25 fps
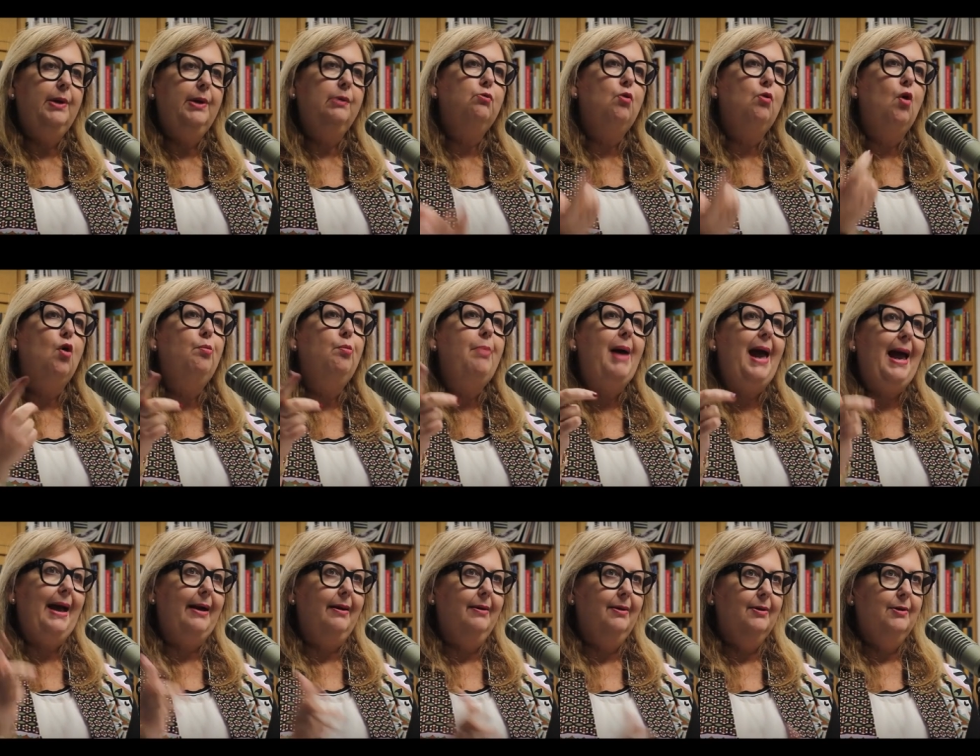we'll roll
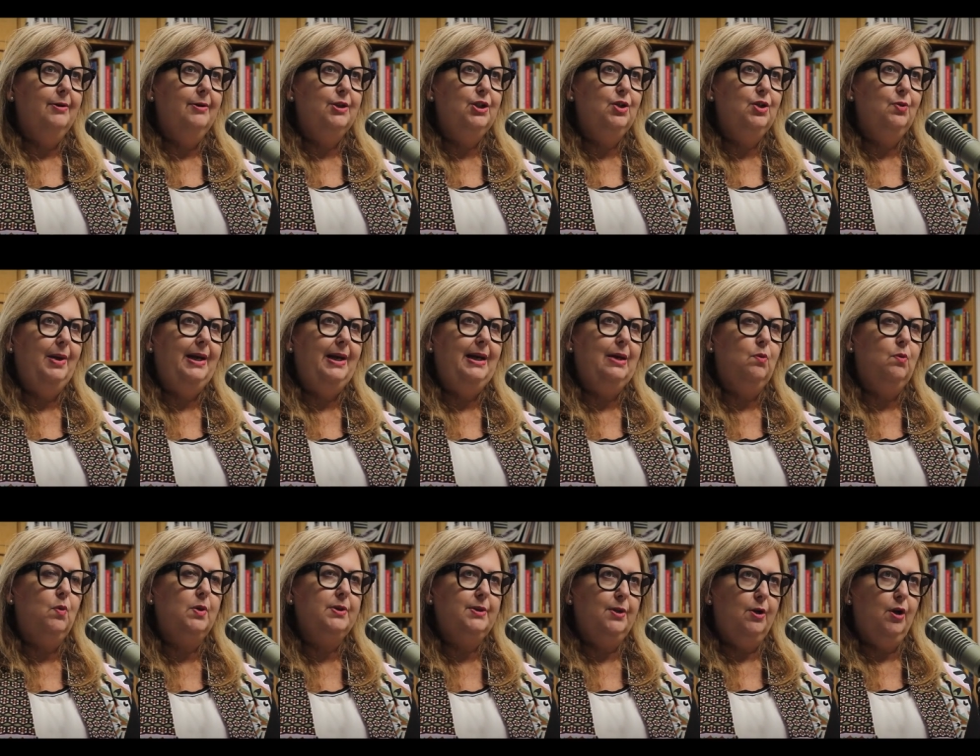back to when
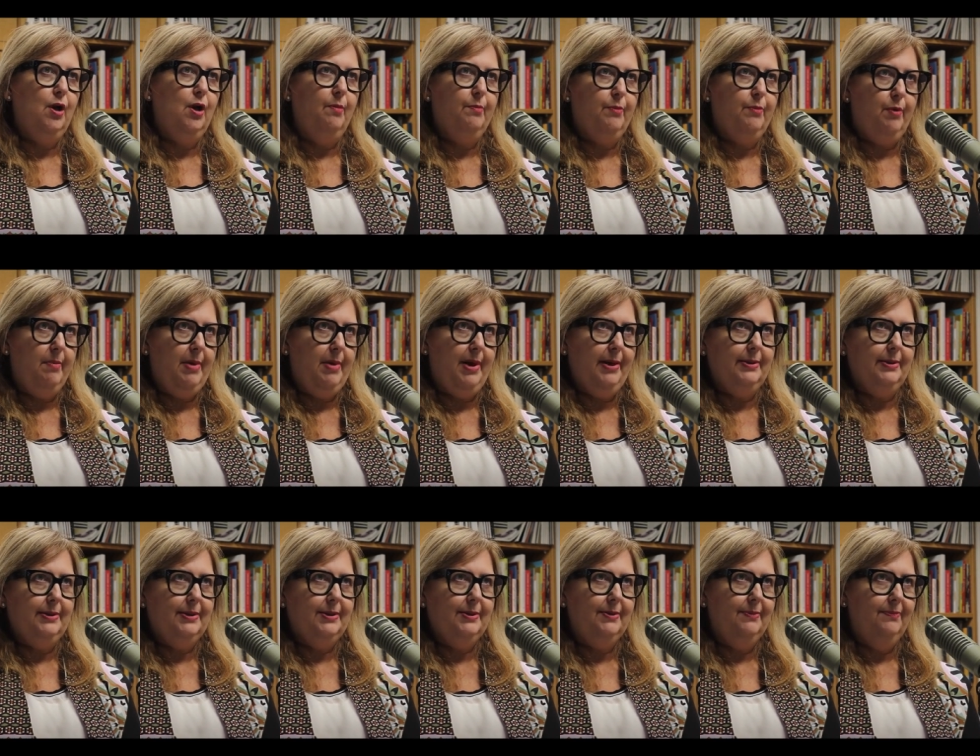it wasn't
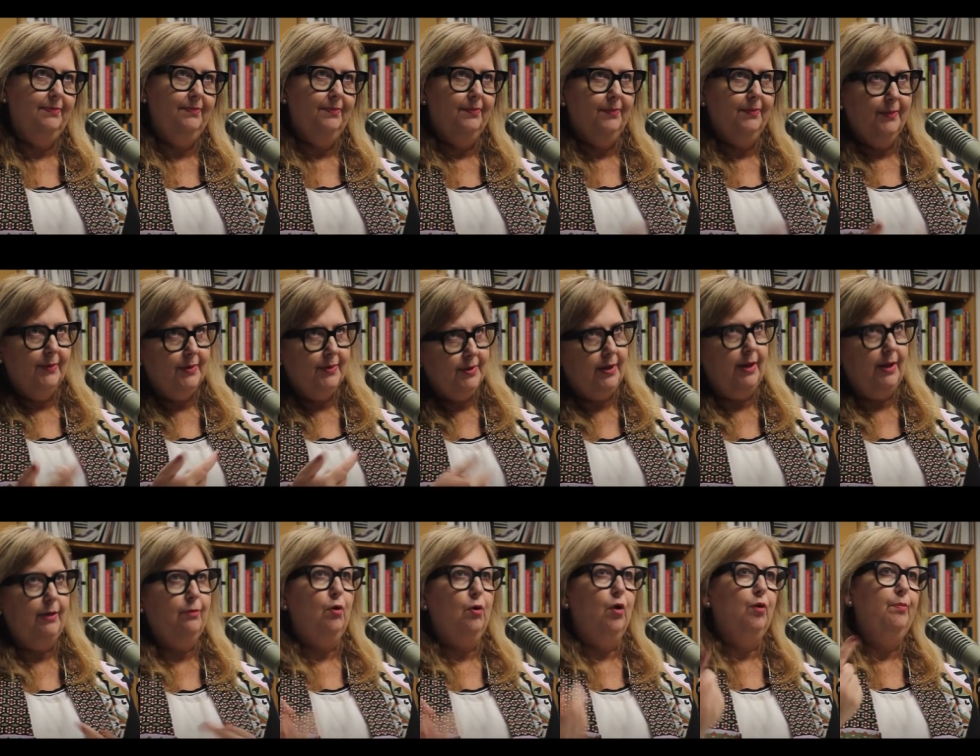compromised.
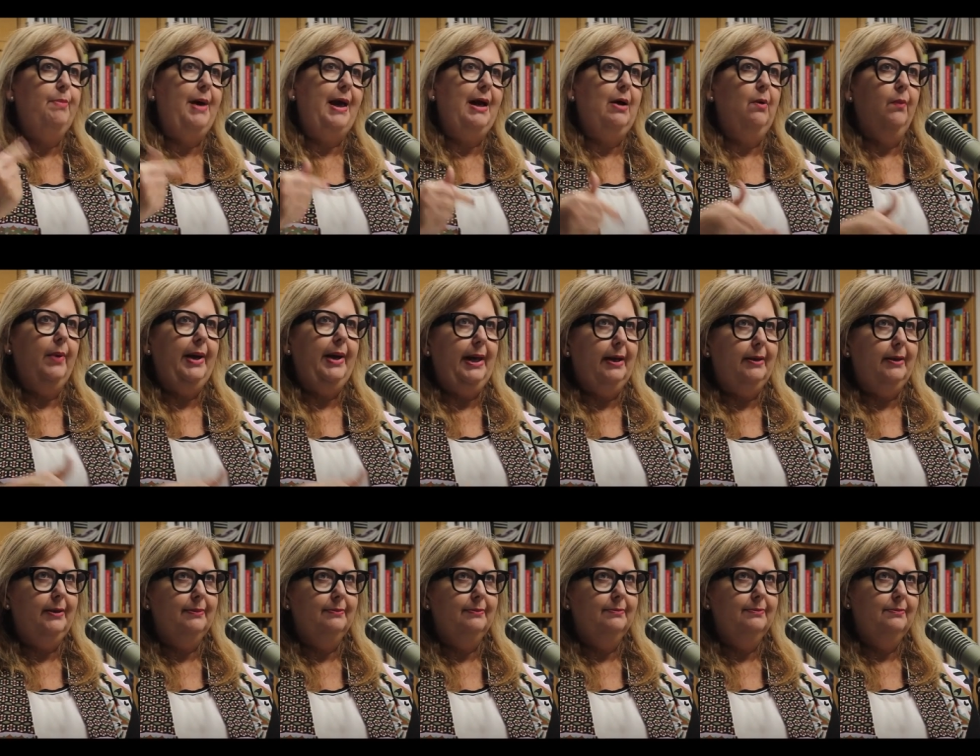So they roll back a
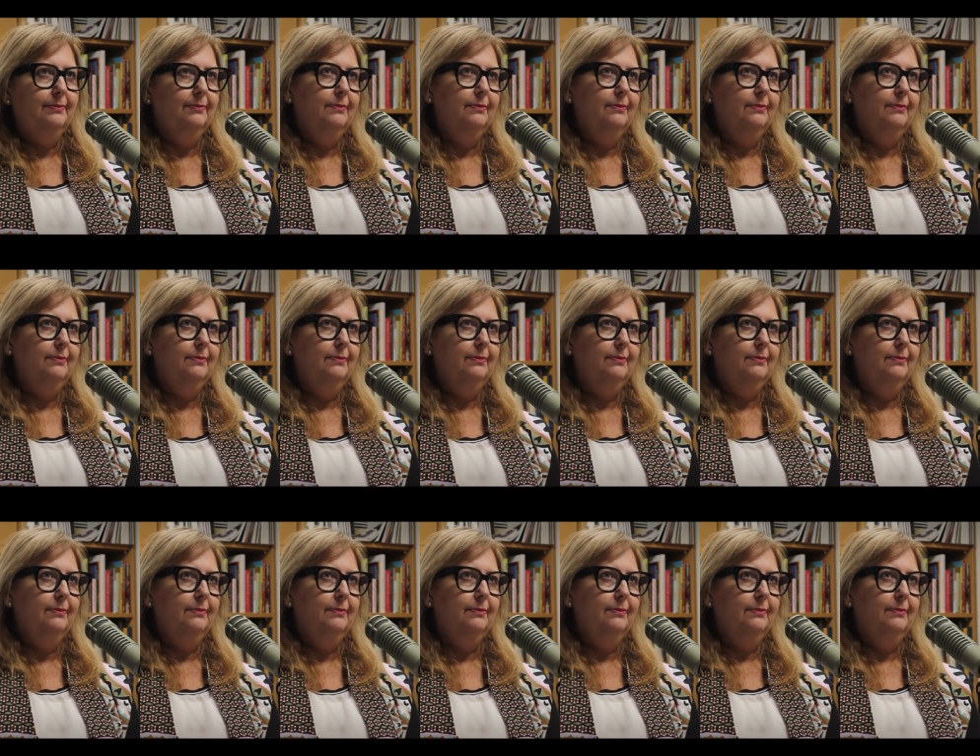week.